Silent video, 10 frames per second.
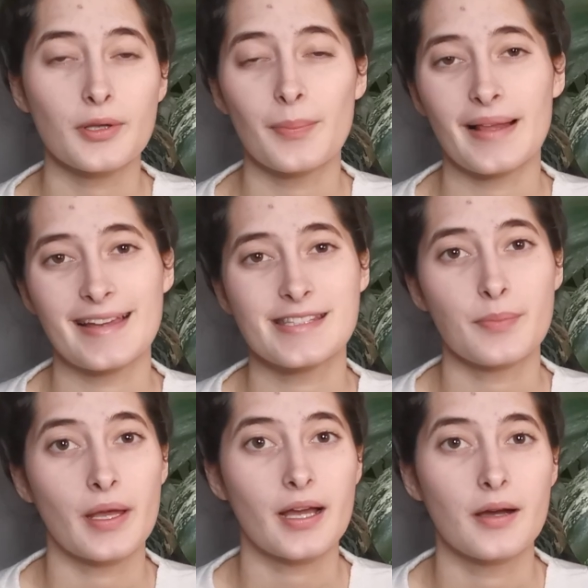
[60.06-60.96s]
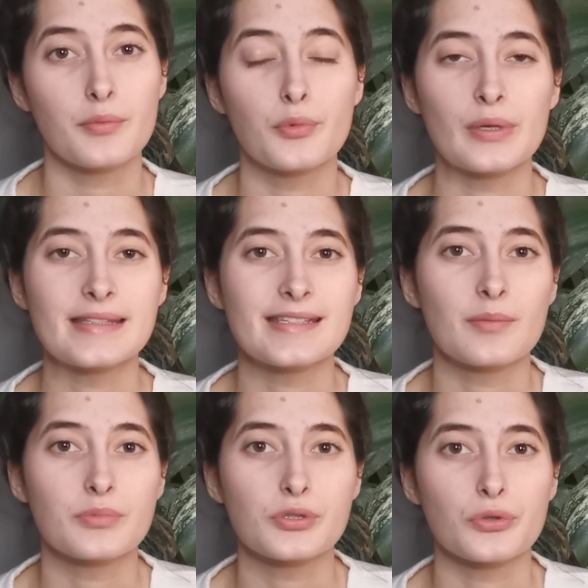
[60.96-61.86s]
the plants might come with
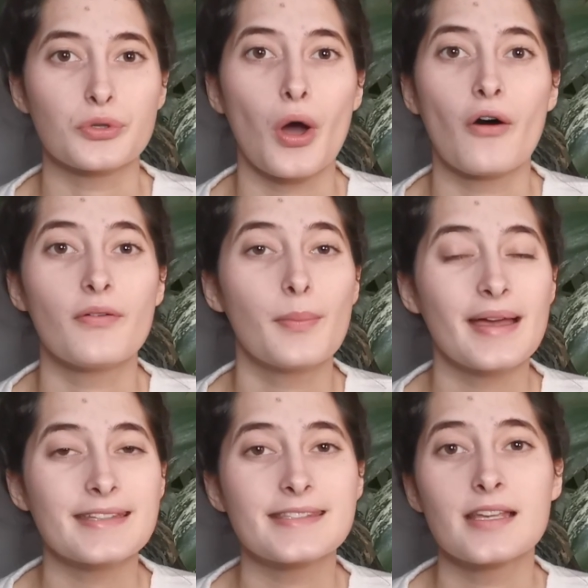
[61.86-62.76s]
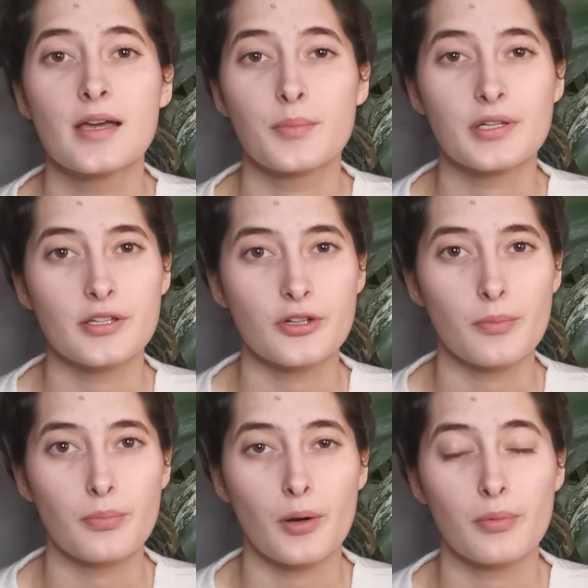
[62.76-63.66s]
some sort of pests,
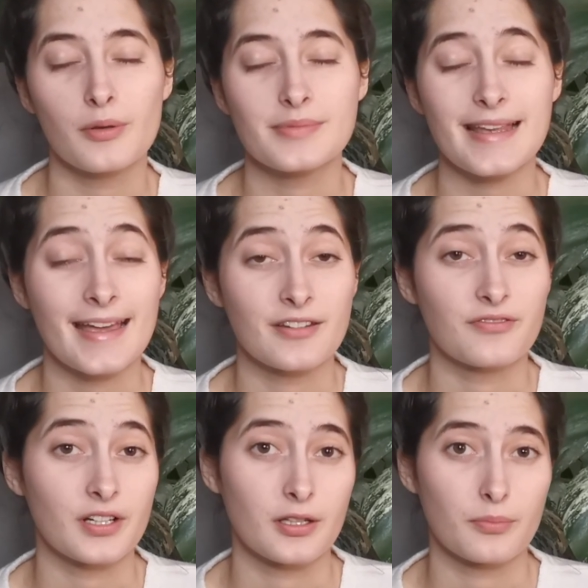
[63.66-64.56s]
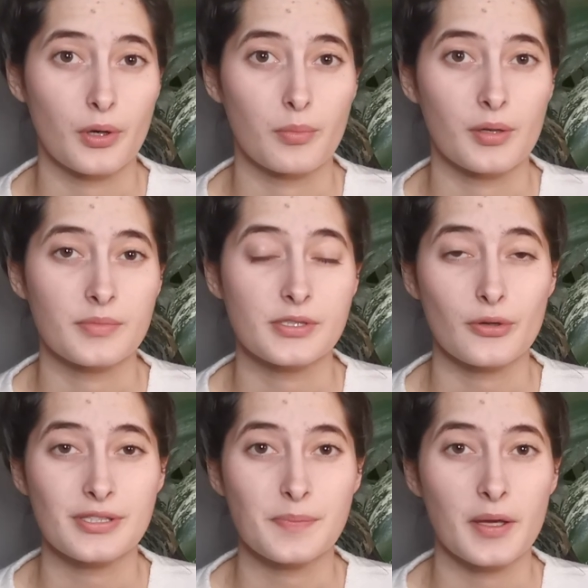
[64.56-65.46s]
bacterial problems and fungal problems, so
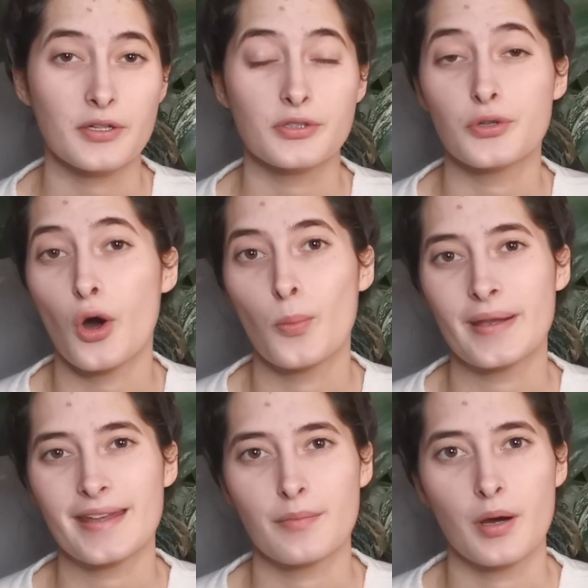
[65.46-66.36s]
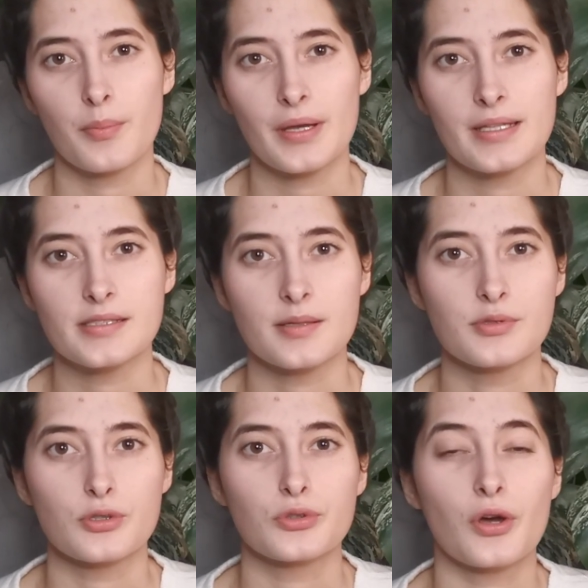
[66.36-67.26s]
it's better to open them up in some
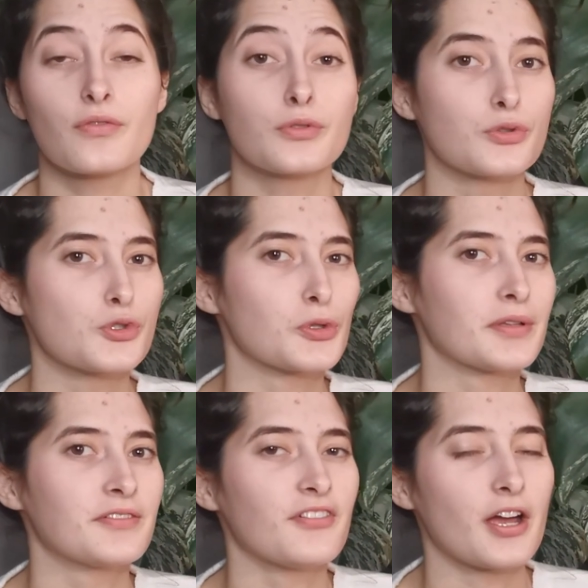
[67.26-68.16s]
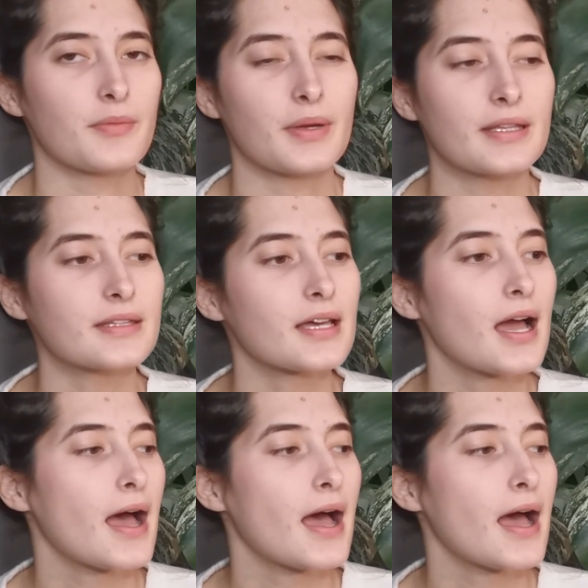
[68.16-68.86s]
sort of neutral environment.